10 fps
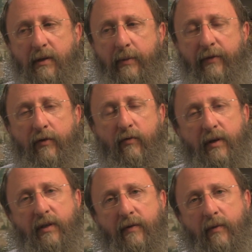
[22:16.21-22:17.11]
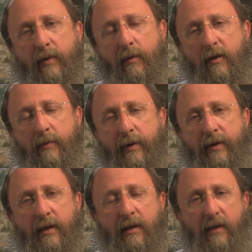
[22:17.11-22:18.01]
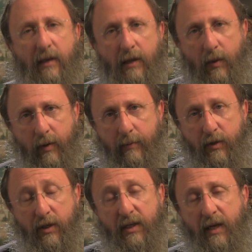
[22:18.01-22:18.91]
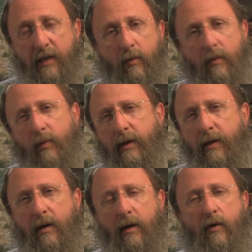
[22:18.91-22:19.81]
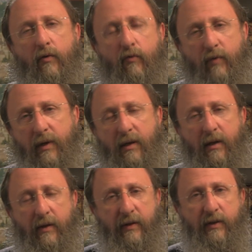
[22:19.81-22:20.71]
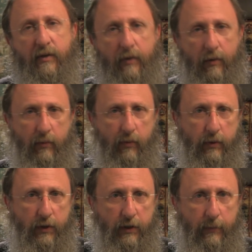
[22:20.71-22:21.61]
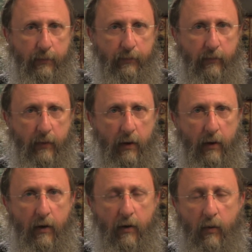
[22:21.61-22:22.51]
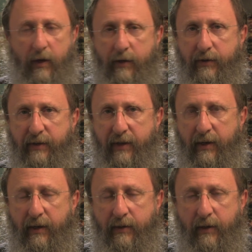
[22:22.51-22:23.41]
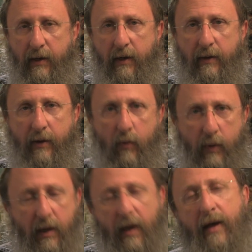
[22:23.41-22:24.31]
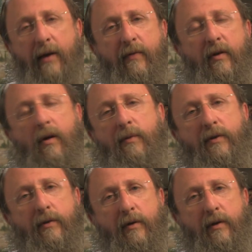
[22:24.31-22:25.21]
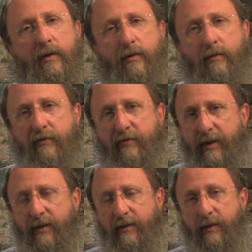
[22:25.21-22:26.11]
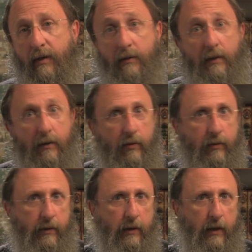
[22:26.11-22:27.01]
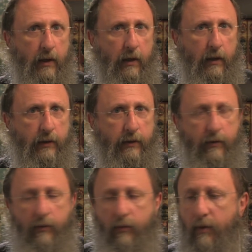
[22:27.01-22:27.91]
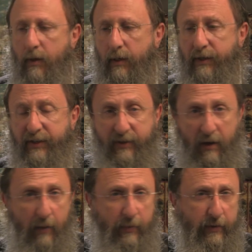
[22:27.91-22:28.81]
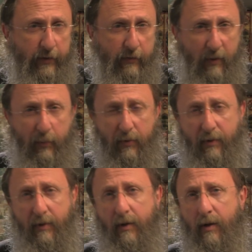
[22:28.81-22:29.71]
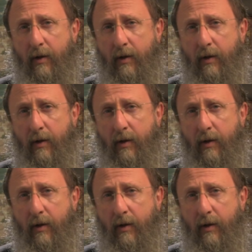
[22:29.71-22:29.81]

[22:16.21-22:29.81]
It's about the rest of the people. It's about the continuum. Just as when we read this Torah portion, we understand that we have the opportunity to affect tikkun to stop the ripple